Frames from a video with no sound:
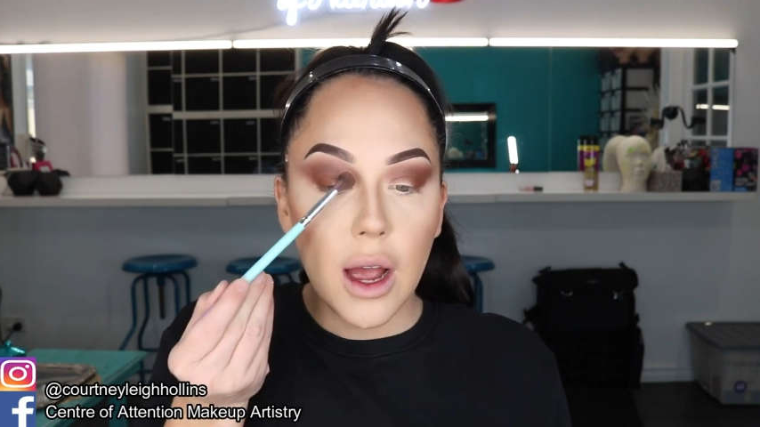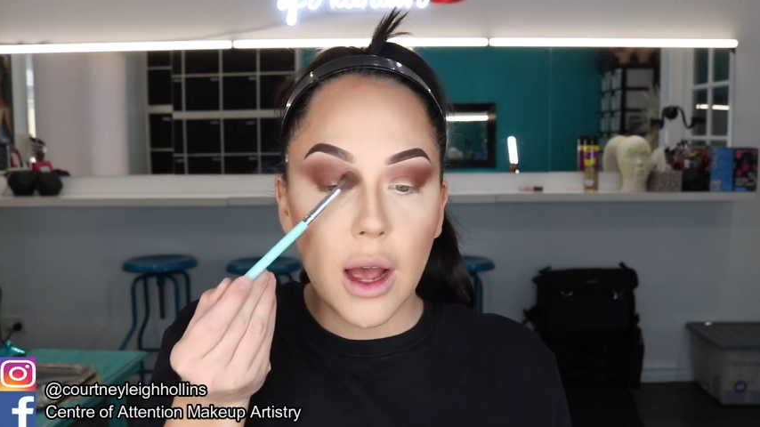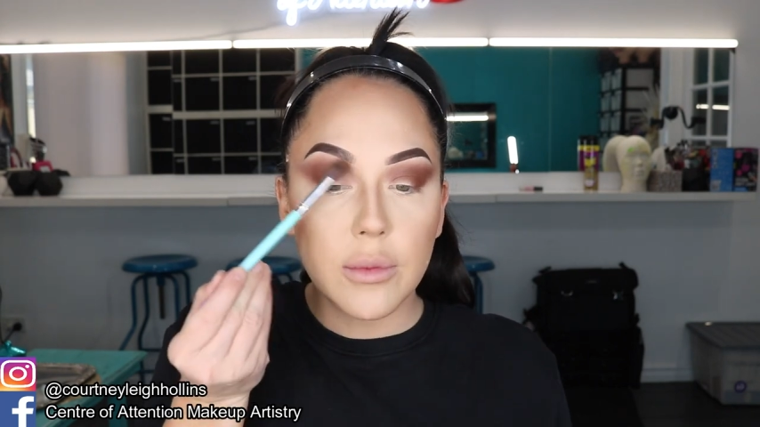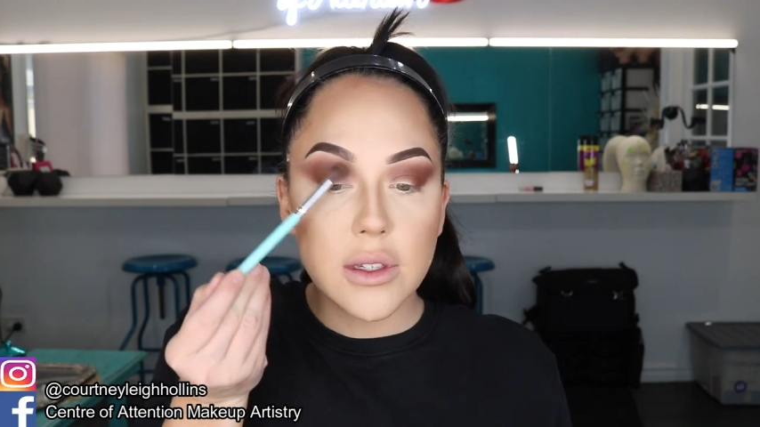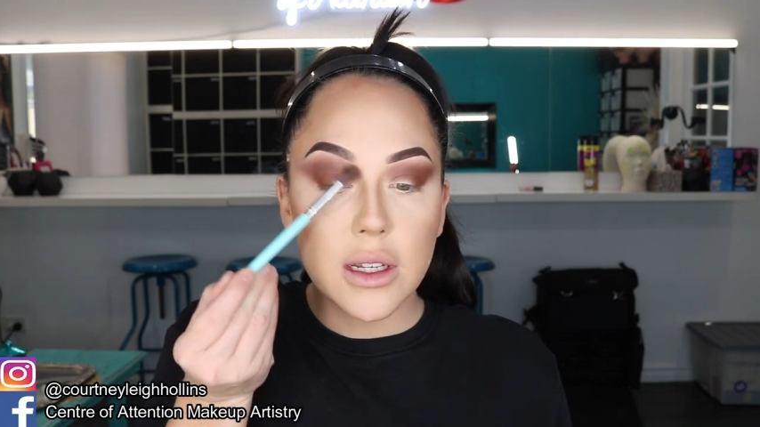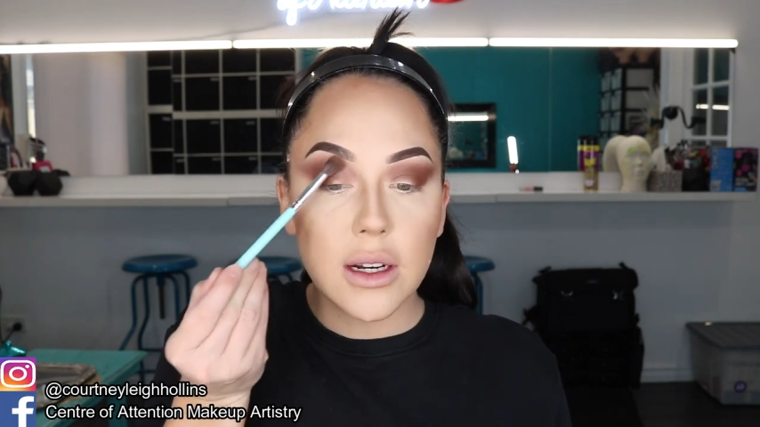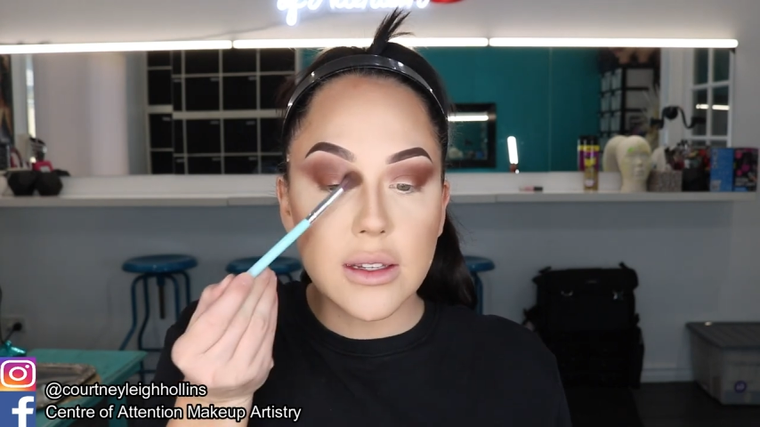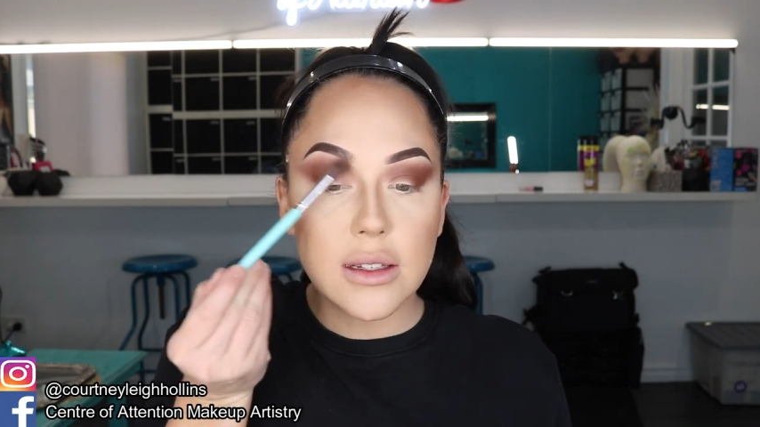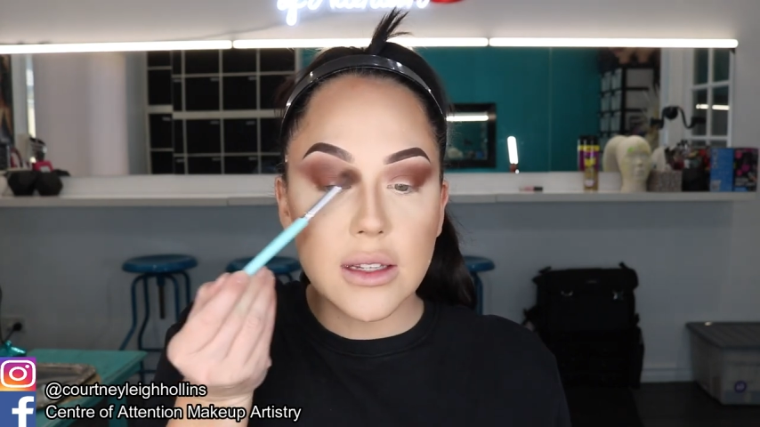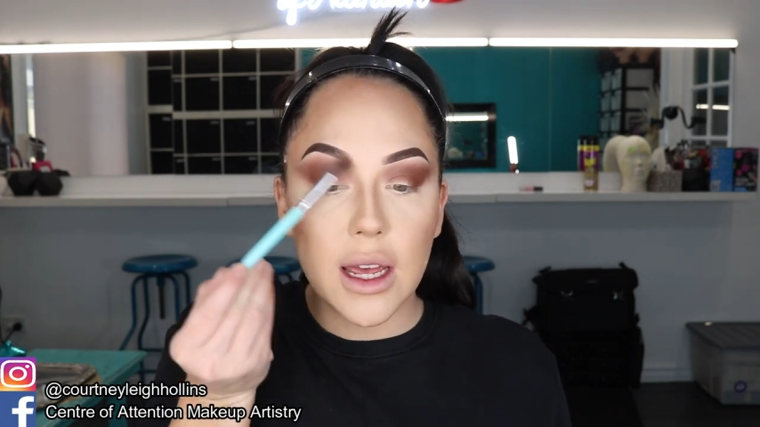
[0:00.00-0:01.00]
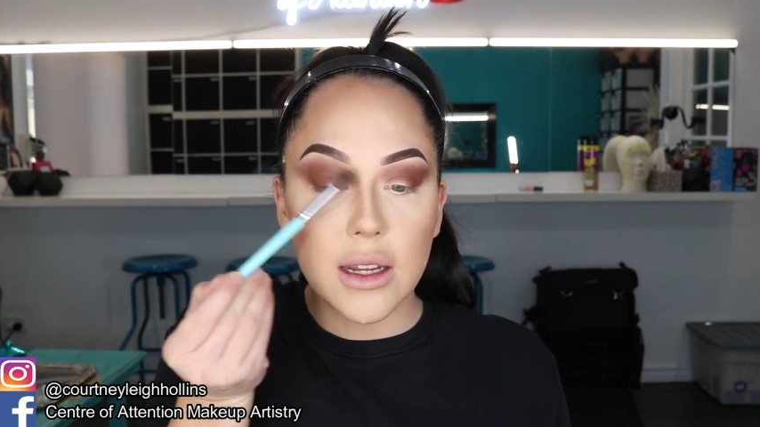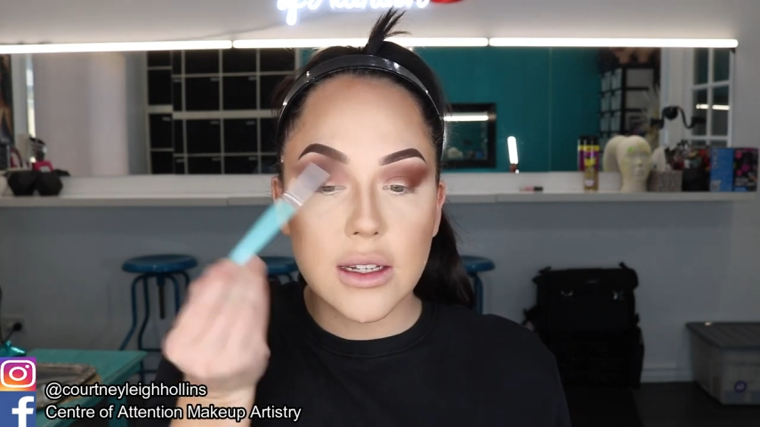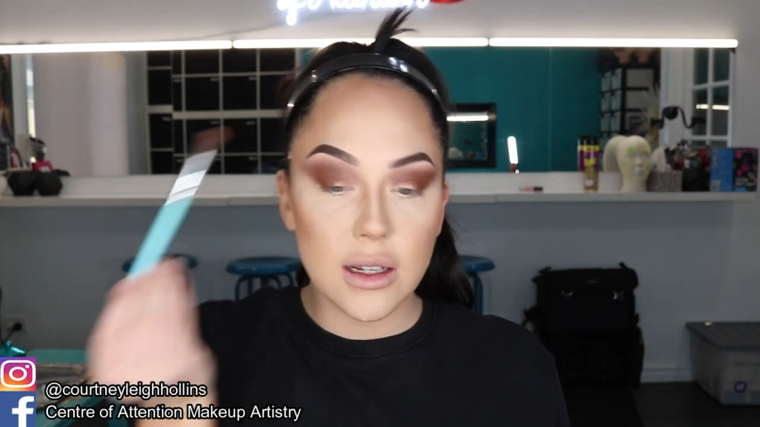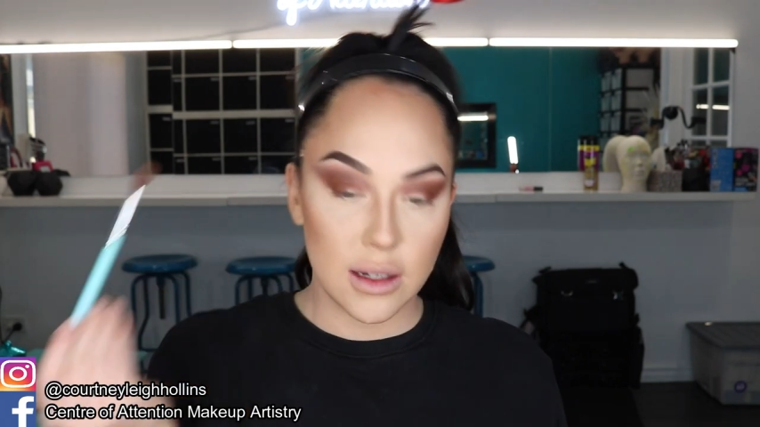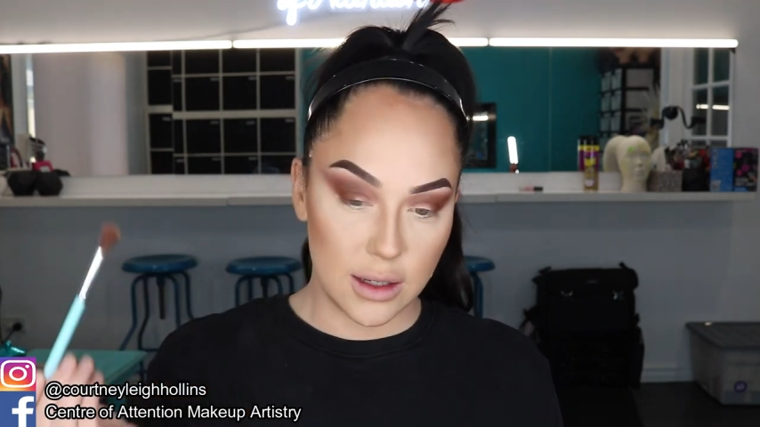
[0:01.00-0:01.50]
I'm just going to
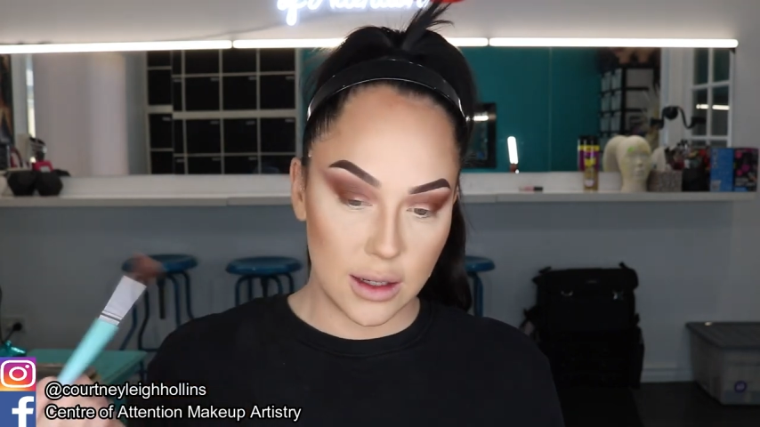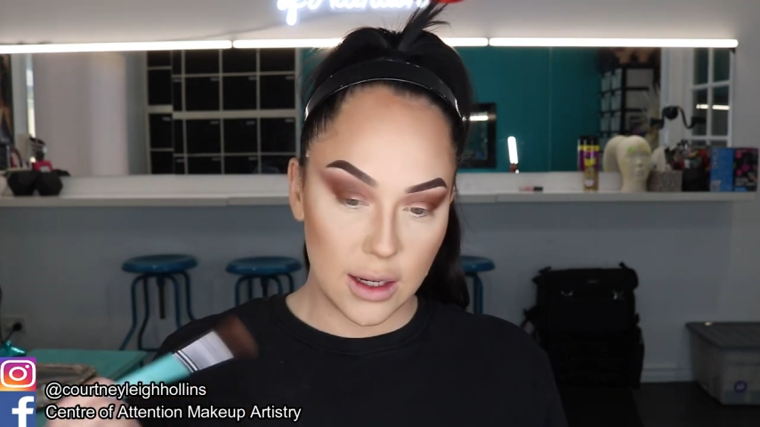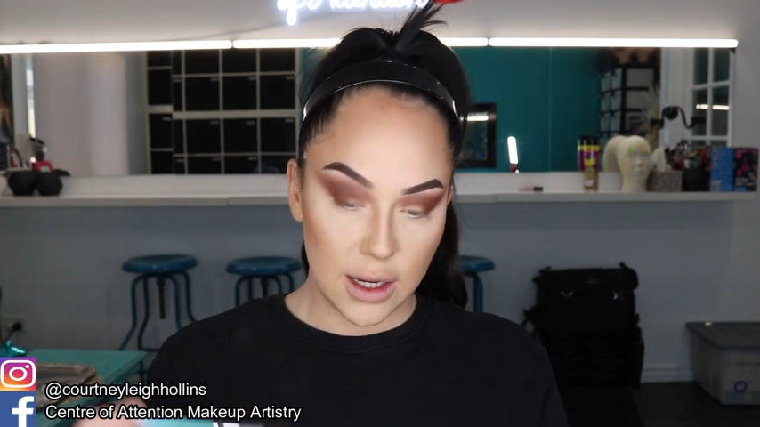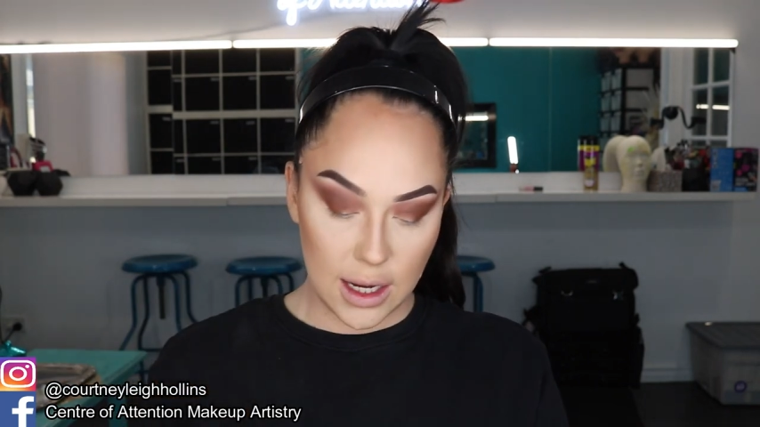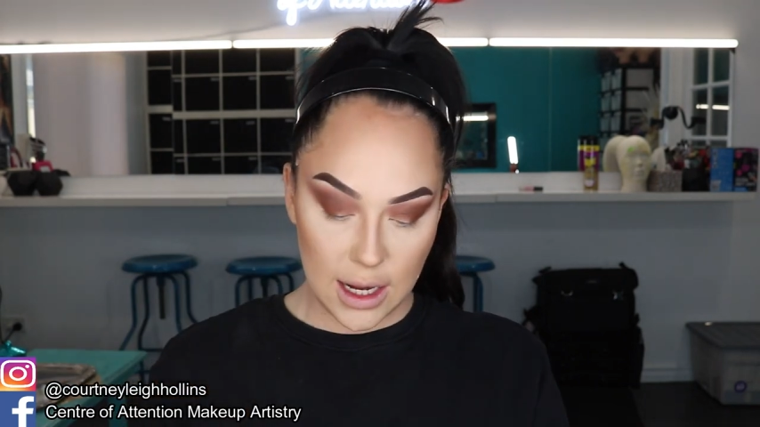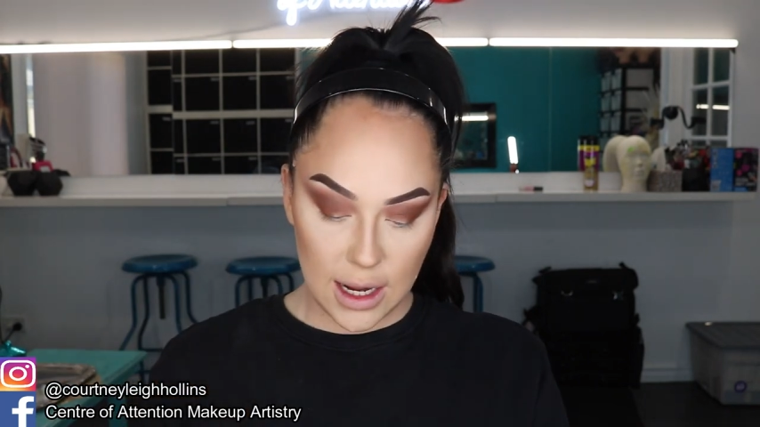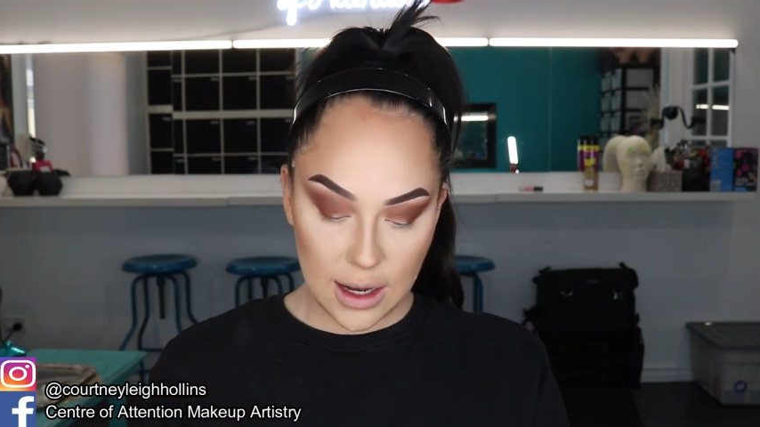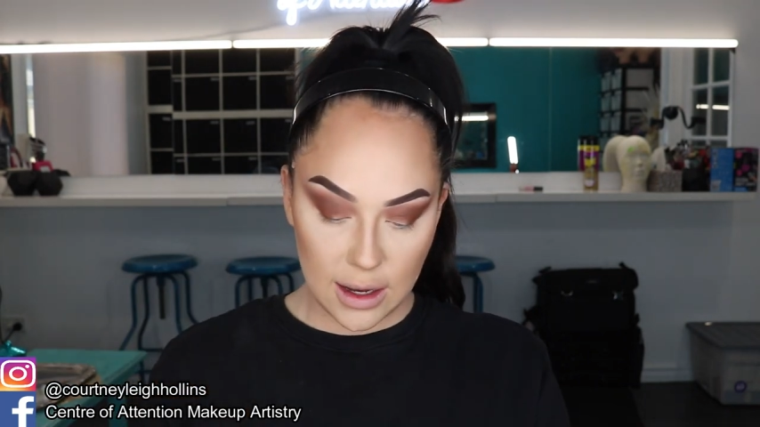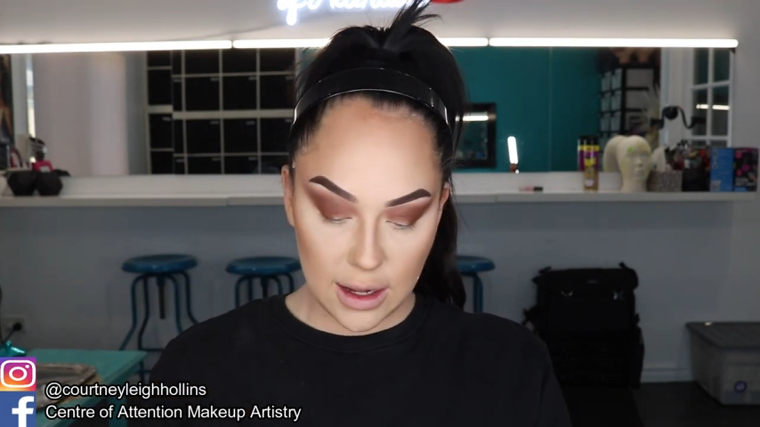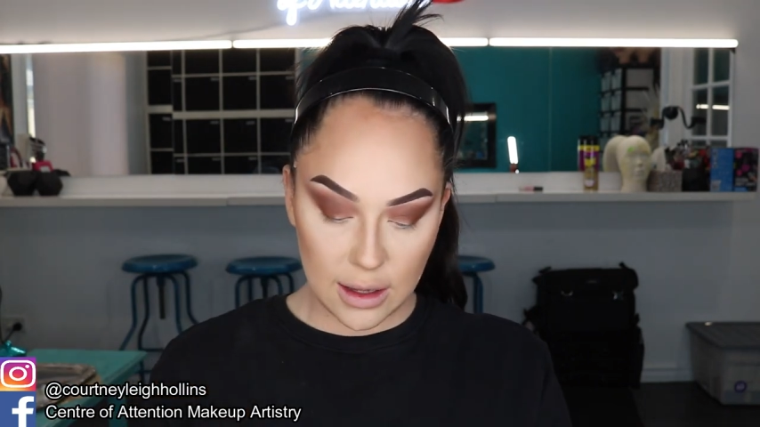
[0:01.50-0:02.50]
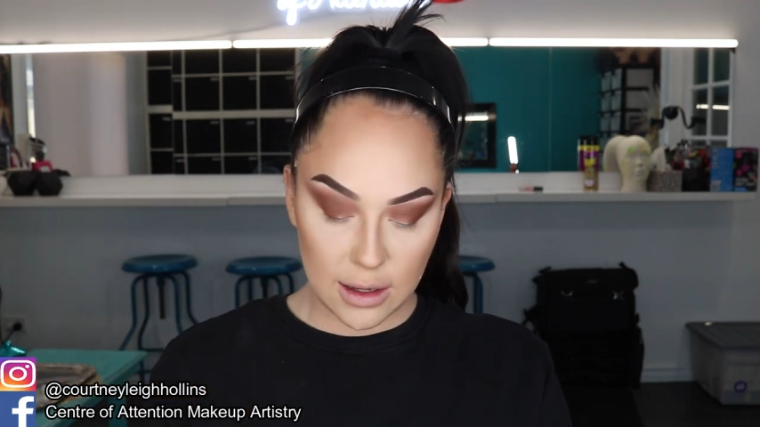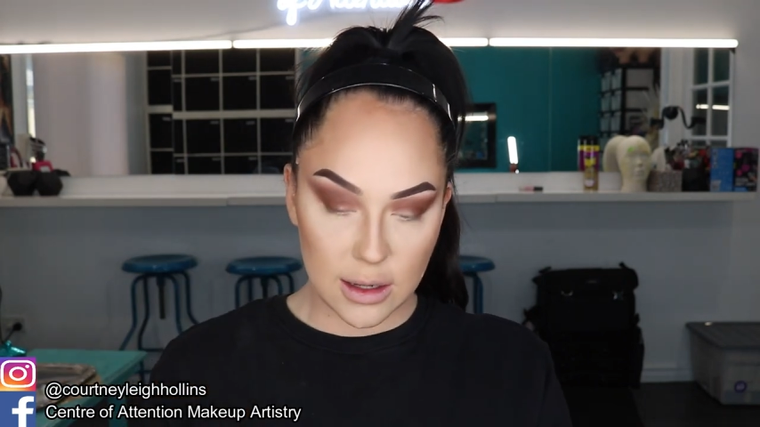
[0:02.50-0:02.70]
set in